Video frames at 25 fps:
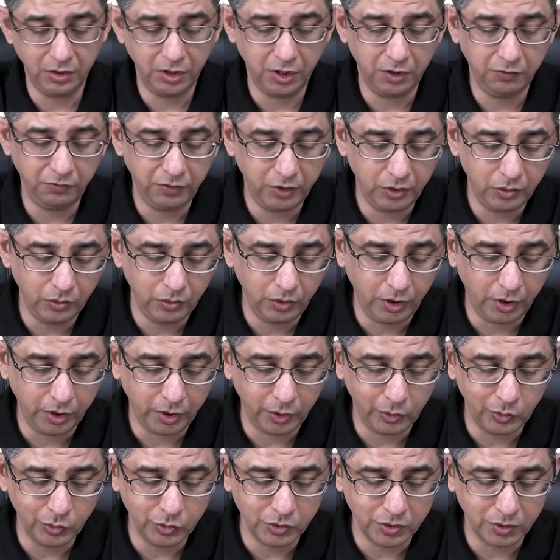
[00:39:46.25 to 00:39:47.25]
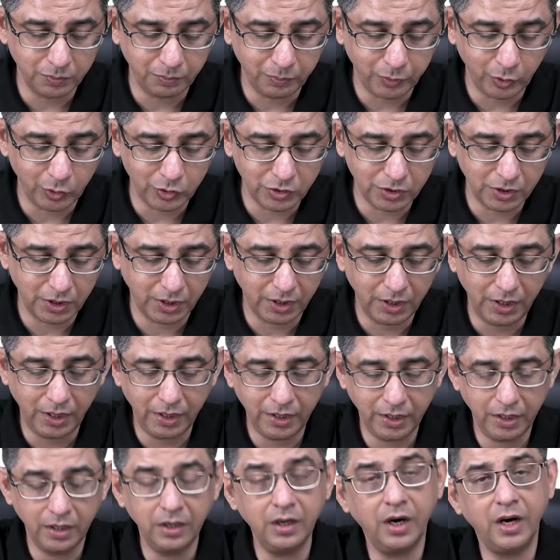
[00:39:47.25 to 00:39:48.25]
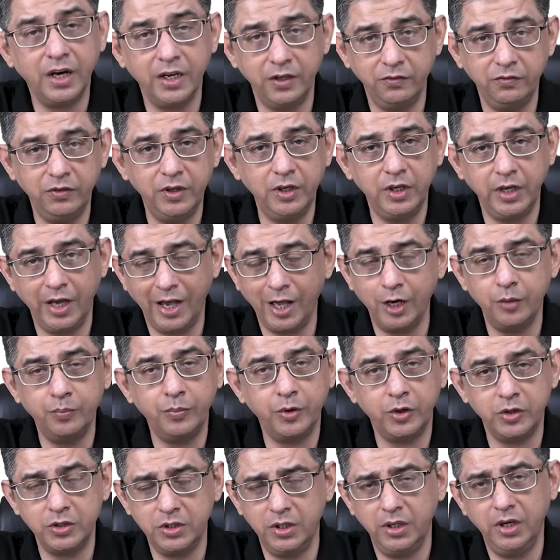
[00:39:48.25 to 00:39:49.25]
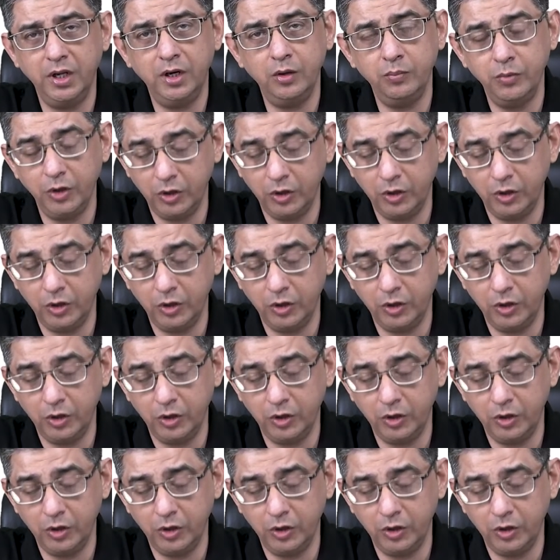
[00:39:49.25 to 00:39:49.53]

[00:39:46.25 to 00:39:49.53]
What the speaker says: Then we do not use prostaglandin IV alprostadil,